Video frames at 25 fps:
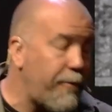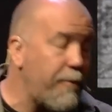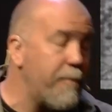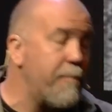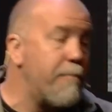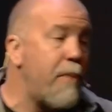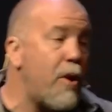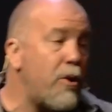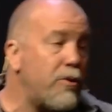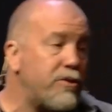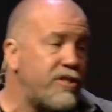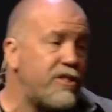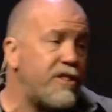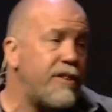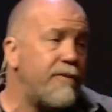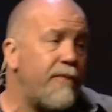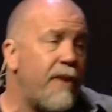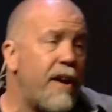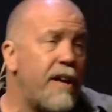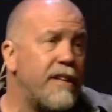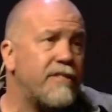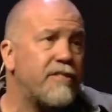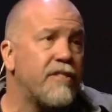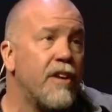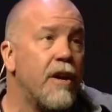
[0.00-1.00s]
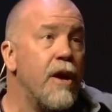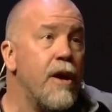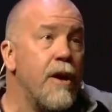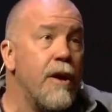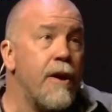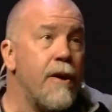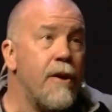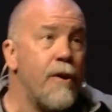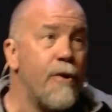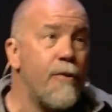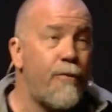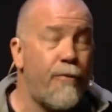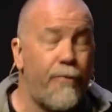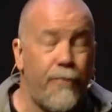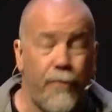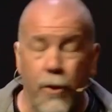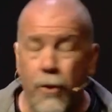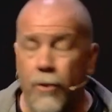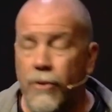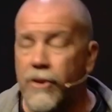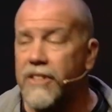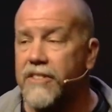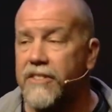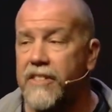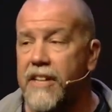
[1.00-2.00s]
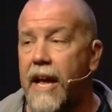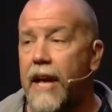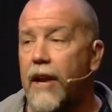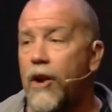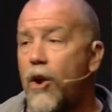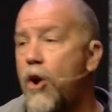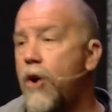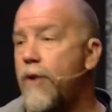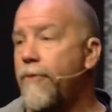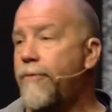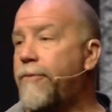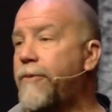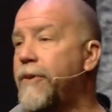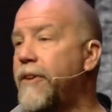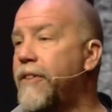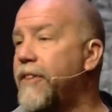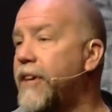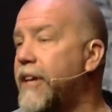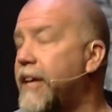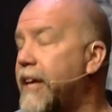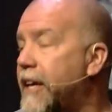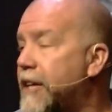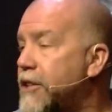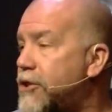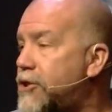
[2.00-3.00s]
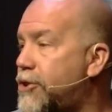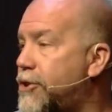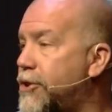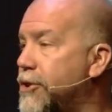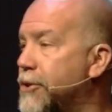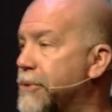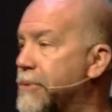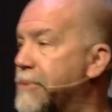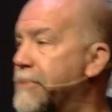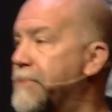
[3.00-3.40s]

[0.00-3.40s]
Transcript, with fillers: most of us, food is not often the issue.